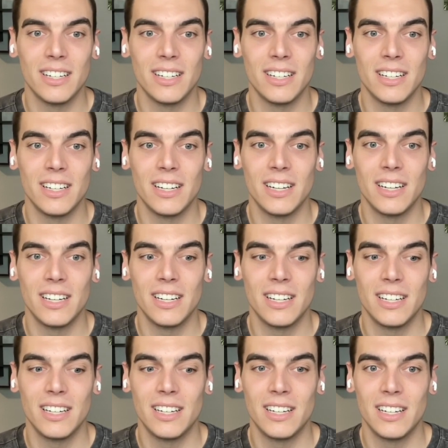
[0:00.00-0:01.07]

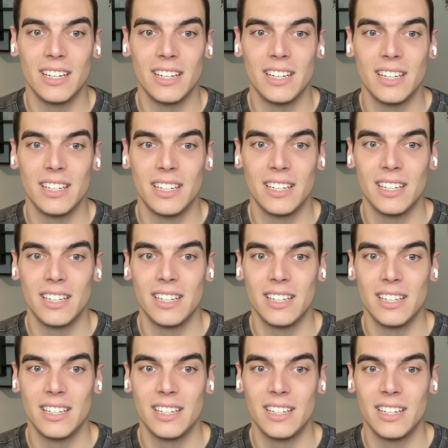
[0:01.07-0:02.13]

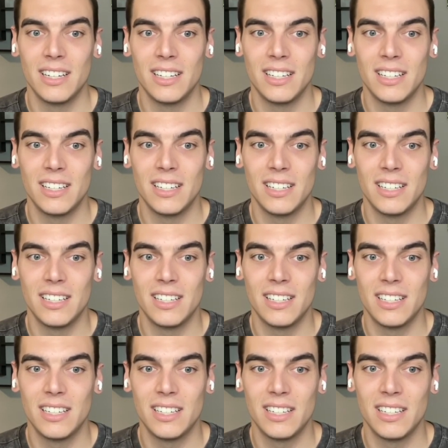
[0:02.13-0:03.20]

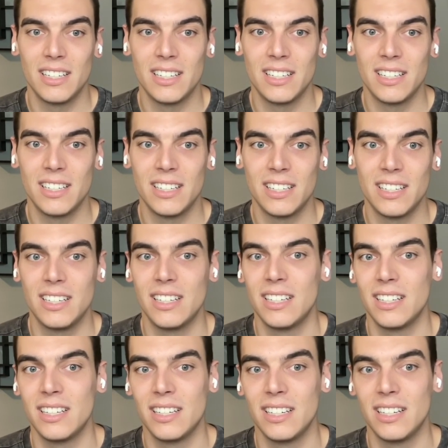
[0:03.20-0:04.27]

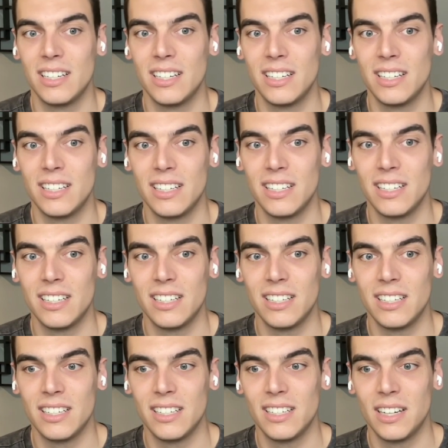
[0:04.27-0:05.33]

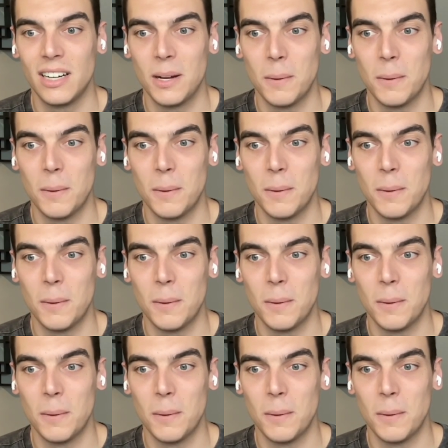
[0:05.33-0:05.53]
The person shown says nothing.